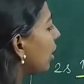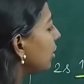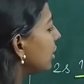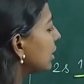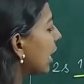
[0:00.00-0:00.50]

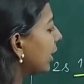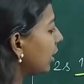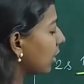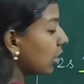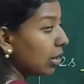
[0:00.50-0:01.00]
This
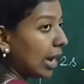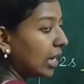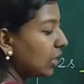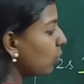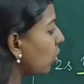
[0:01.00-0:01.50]
higher
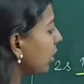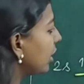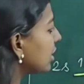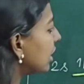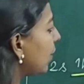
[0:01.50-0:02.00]

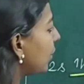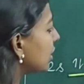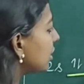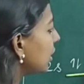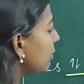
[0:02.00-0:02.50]
antibonding is named
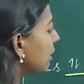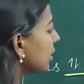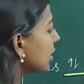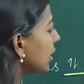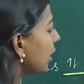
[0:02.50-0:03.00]
as sigma
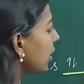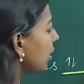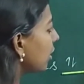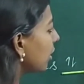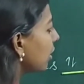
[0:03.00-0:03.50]
star
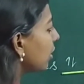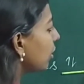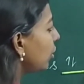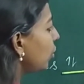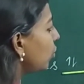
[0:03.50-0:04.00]

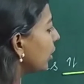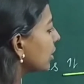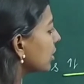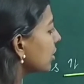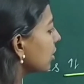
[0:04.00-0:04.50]

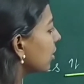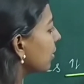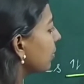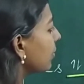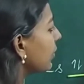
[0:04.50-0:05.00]
2s.
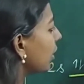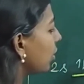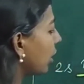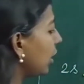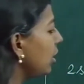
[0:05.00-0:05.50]

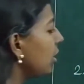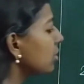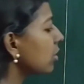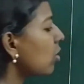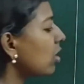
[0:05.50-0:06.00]
Okay.
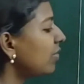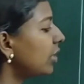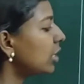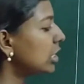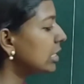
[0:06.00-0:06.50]
So the
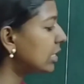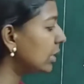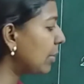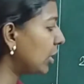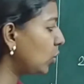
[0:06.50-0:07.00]
configuration is
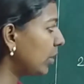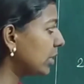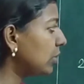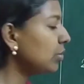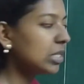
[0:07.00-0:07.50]
sigma
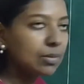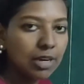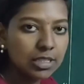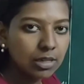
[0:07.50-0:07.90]
2s to sigma